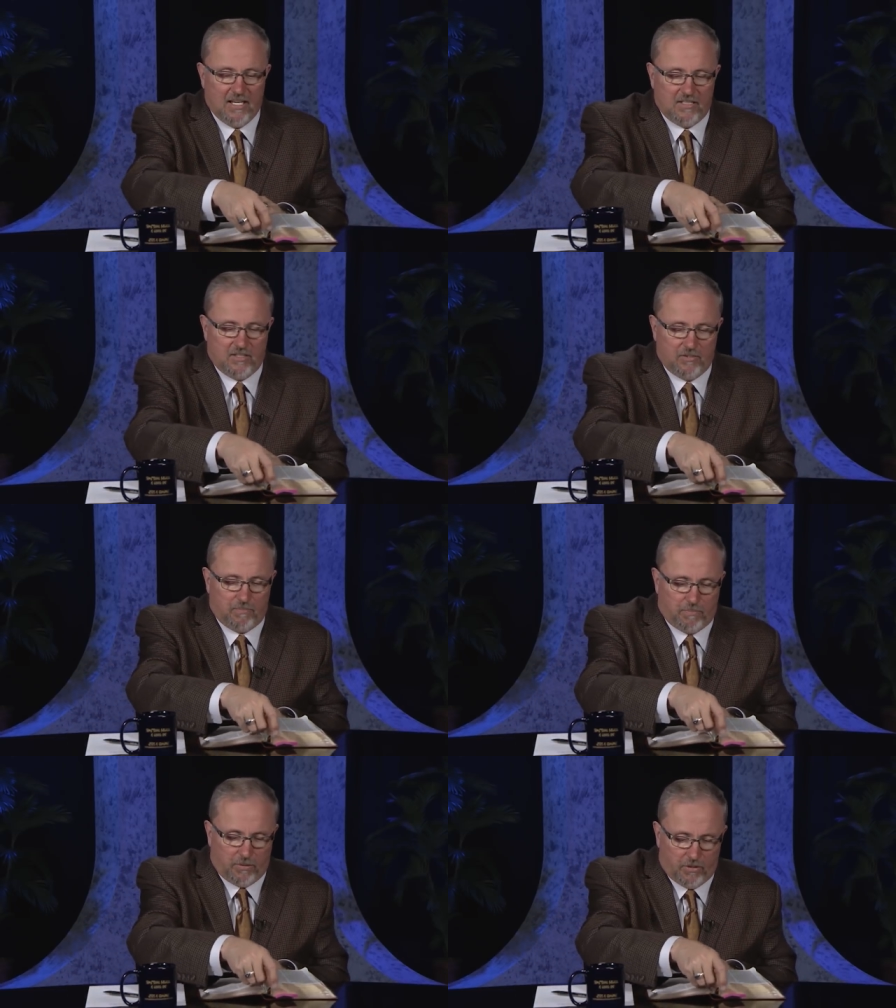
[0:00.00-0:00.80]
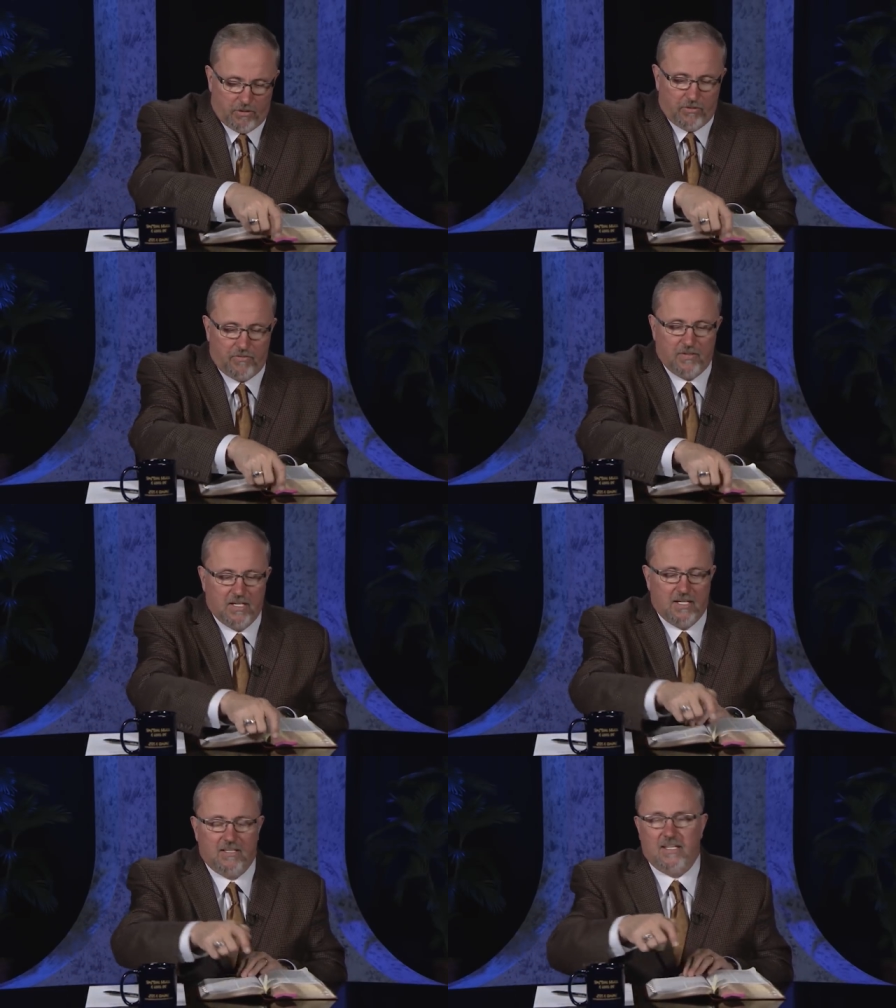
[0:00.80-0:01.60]
to prove
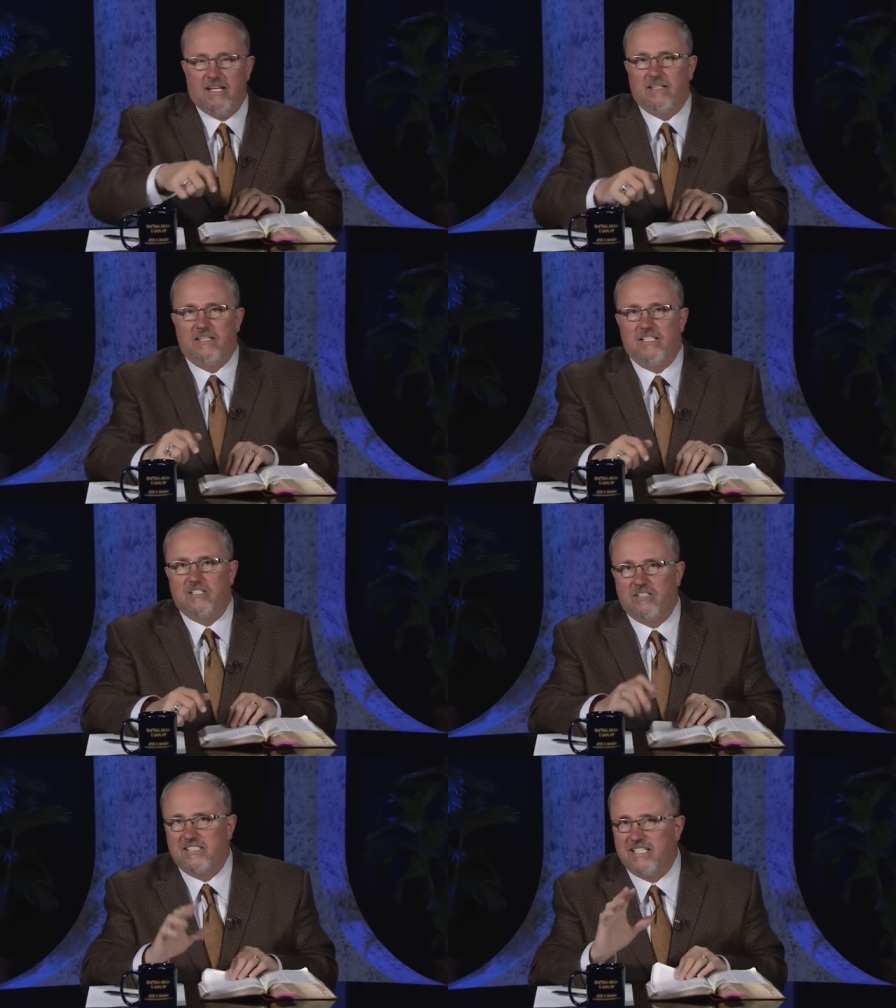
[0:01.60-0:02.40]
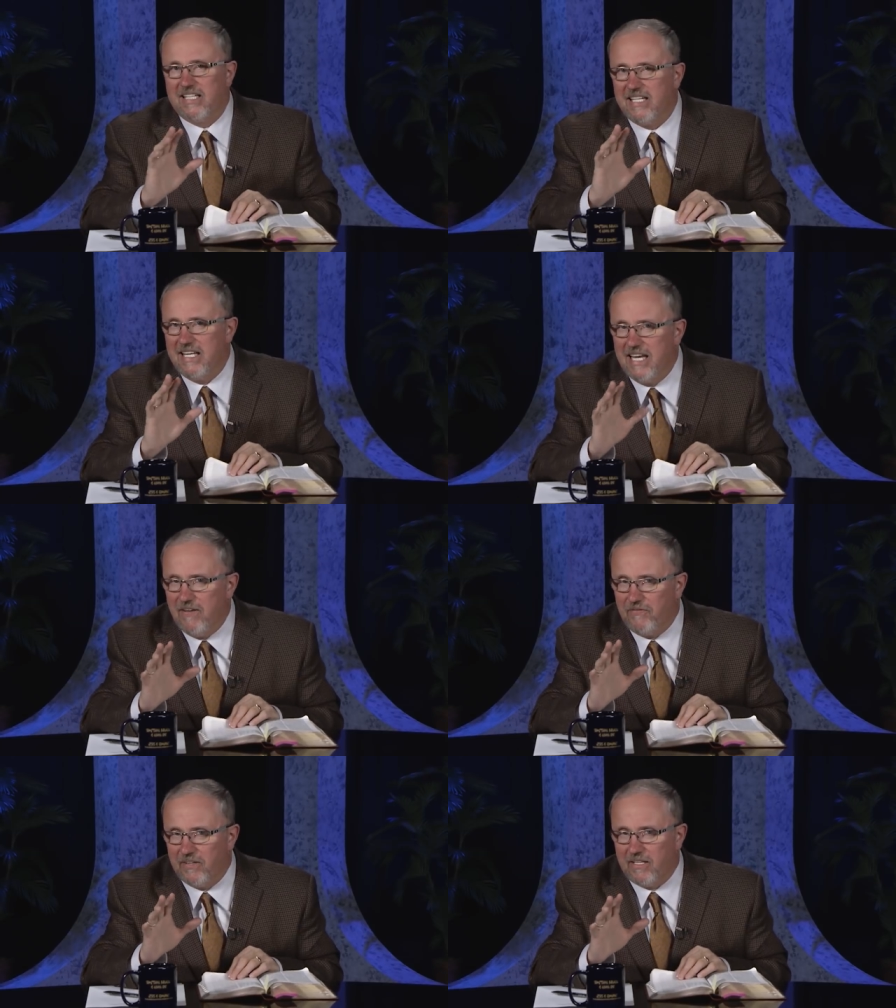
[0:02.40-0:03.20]
that these are
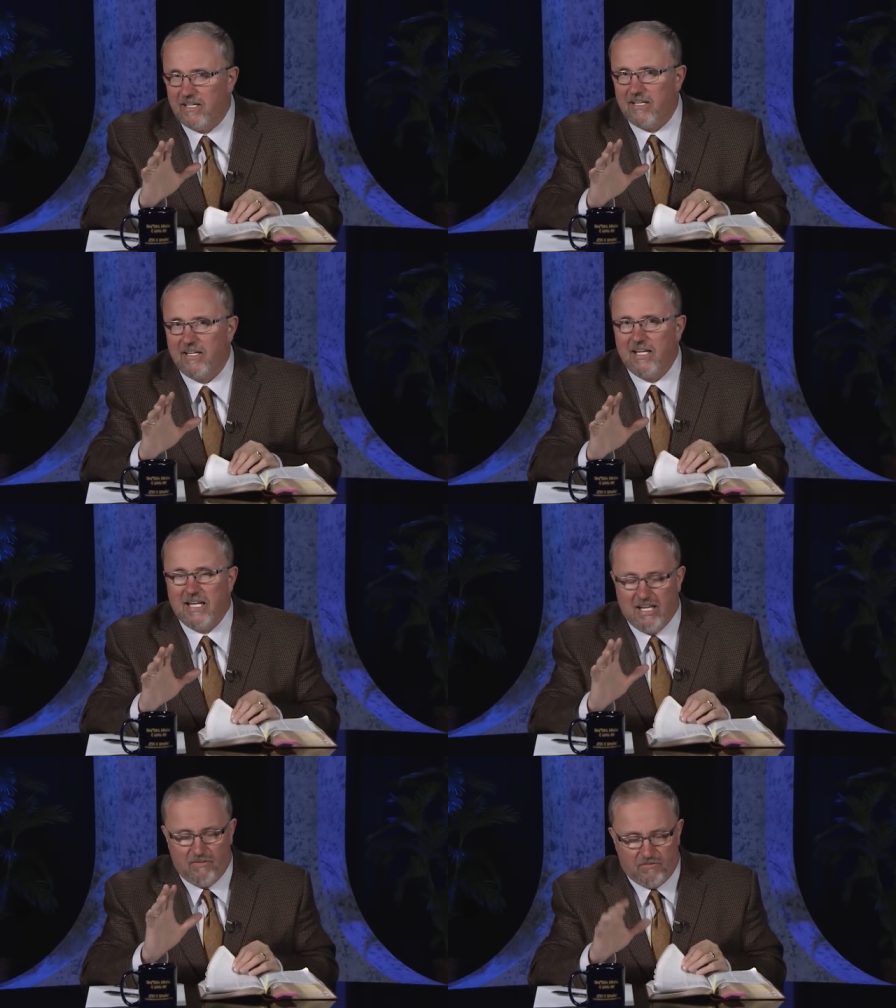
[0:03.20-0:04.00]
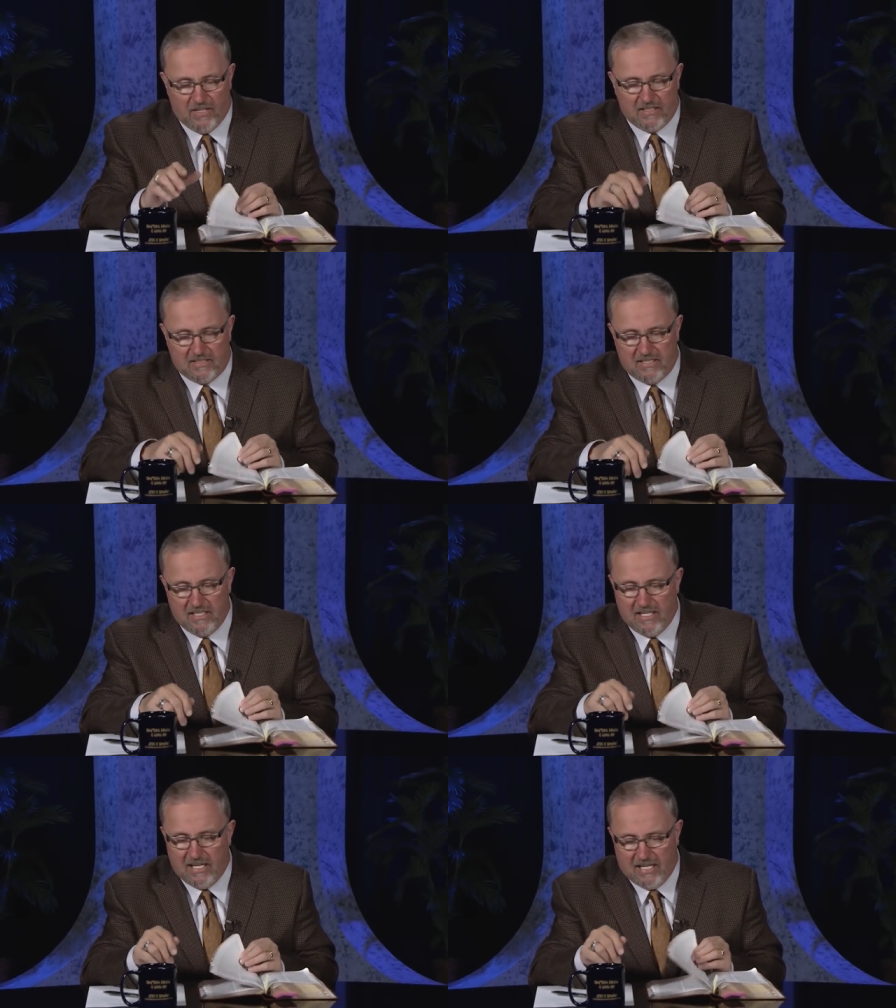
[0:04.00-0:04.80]
significant events
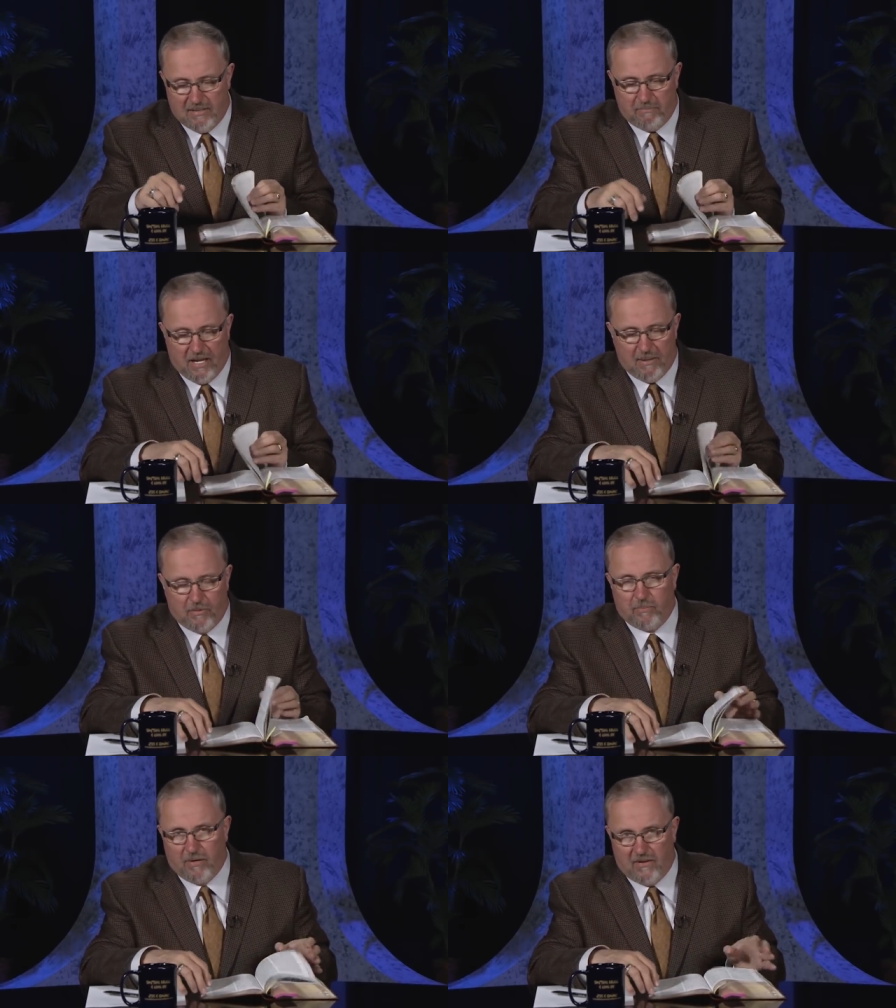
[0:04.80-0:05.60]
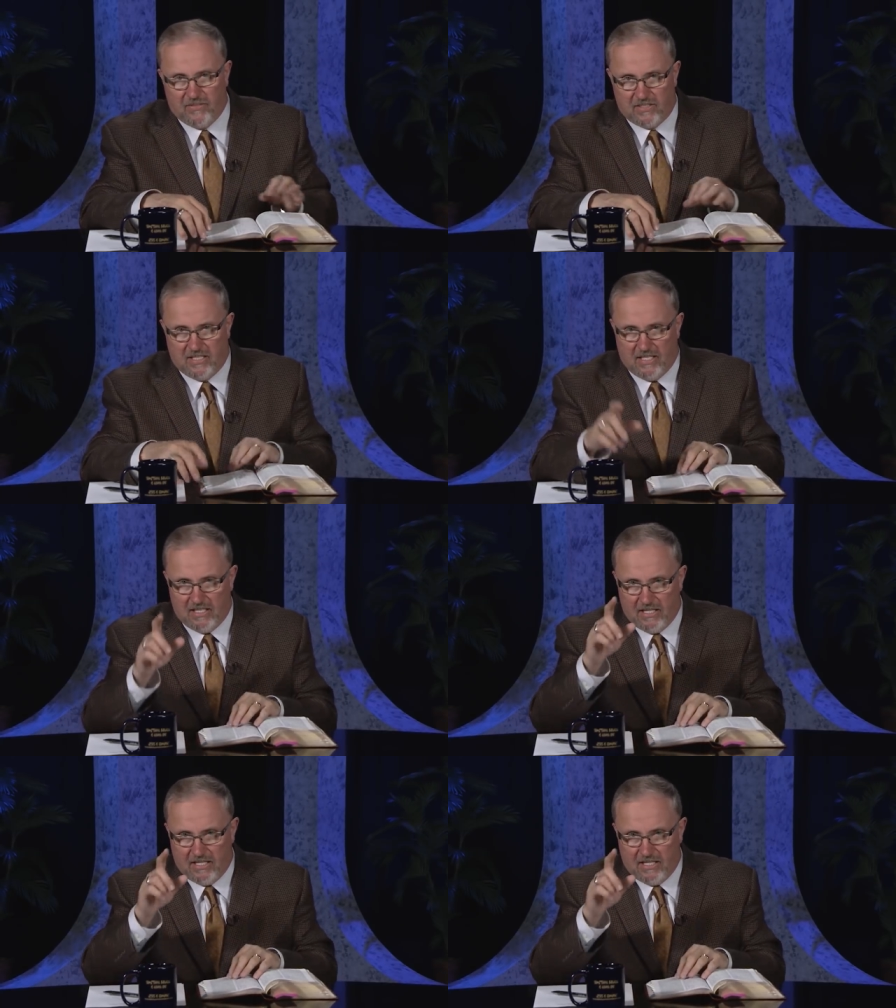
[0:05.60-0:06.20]
in Bible prophecy.